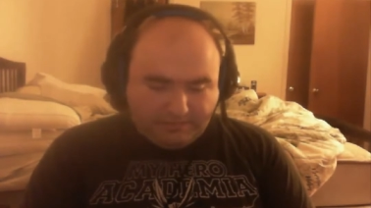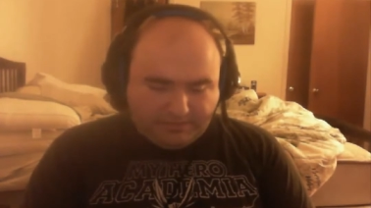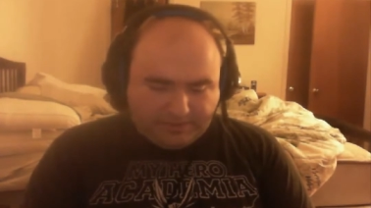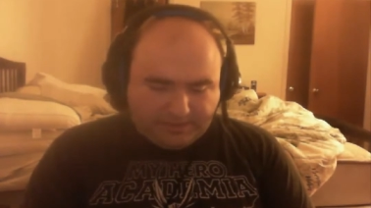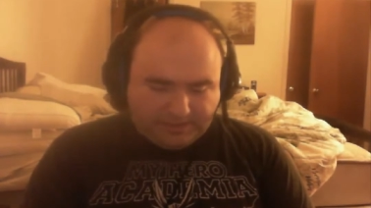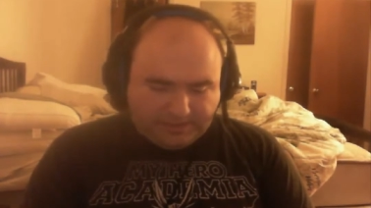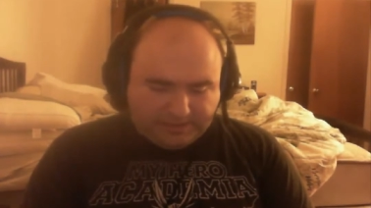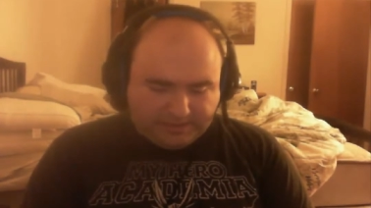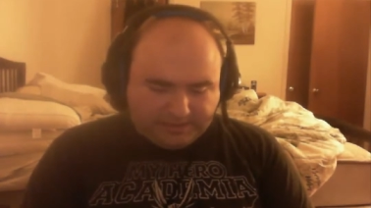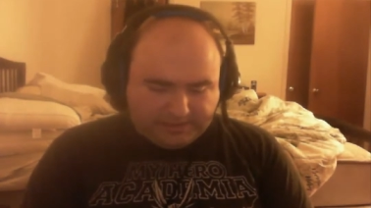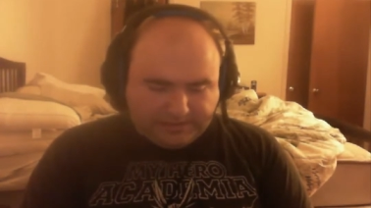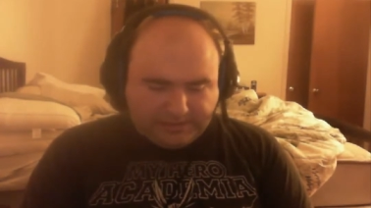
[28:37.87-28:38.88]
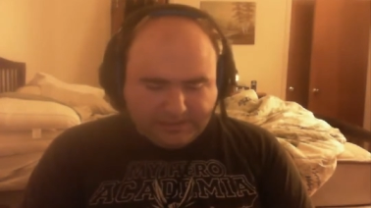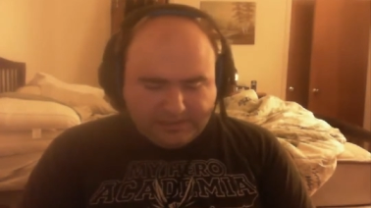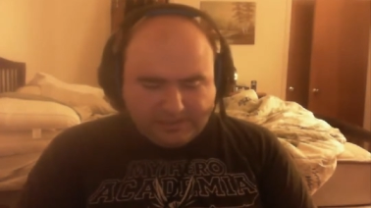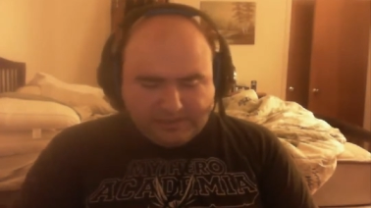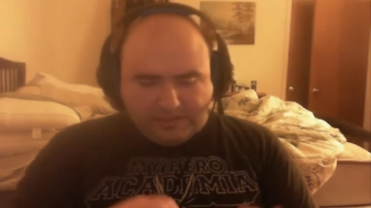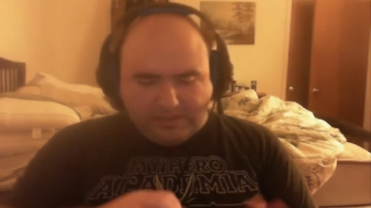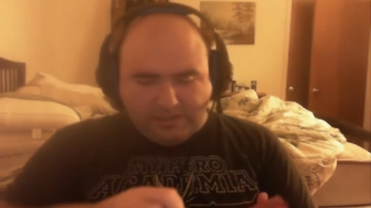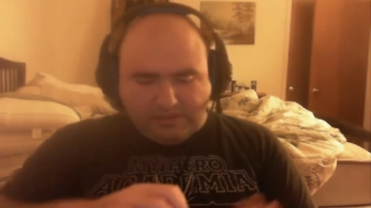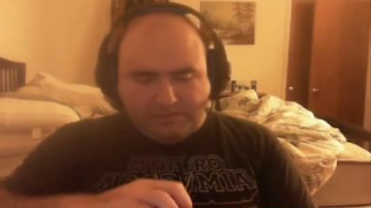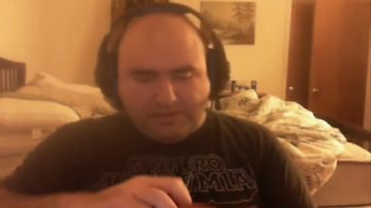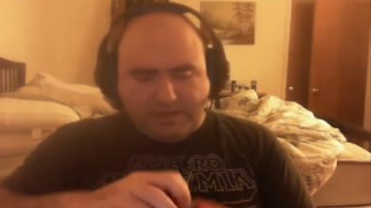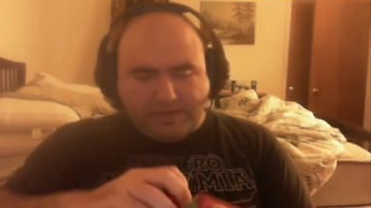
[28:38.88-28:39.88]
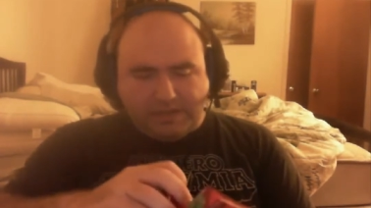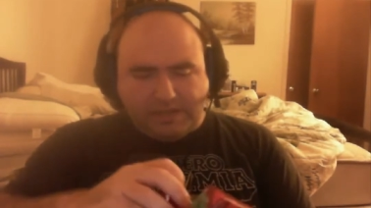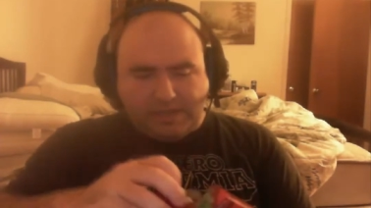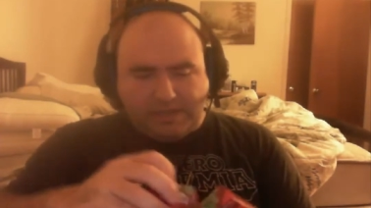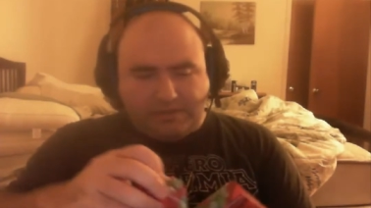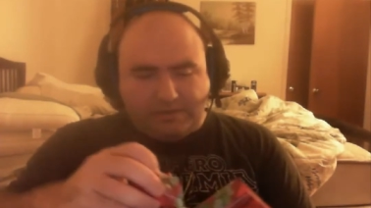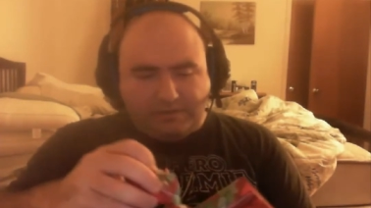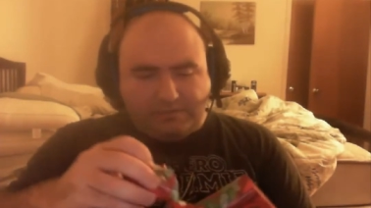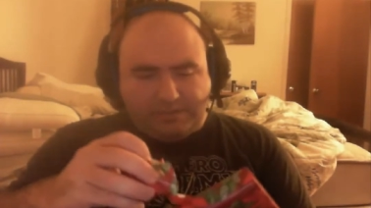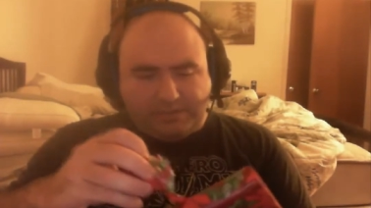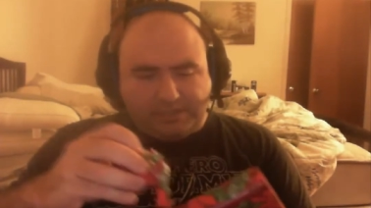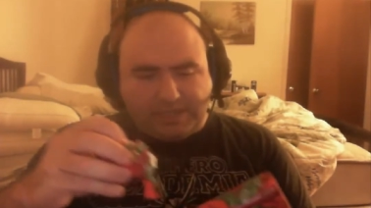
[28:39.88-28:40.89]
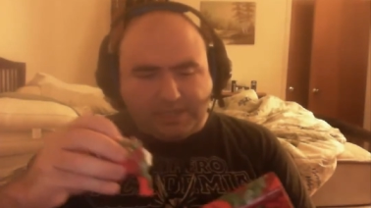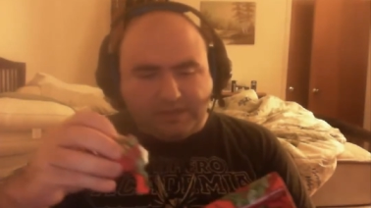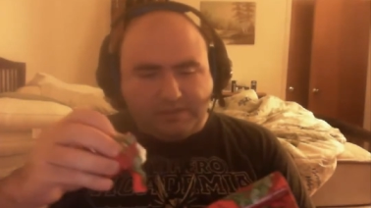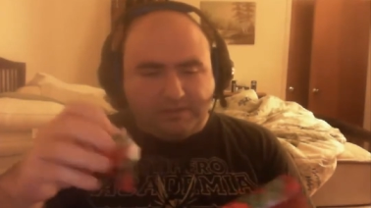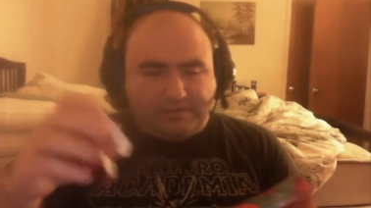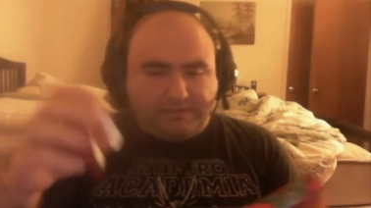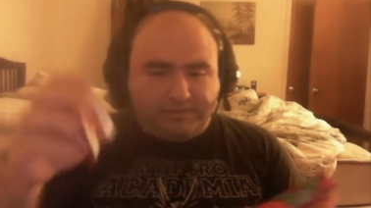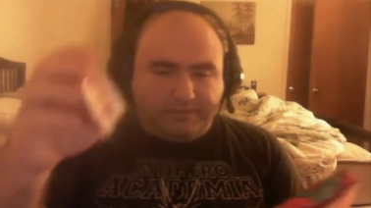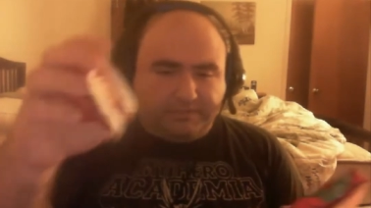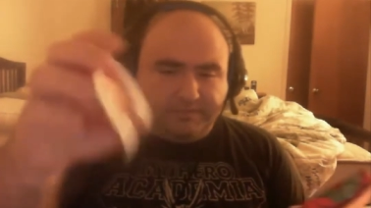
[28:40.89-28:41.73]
Oh, Jesus. Alright, I can already tell.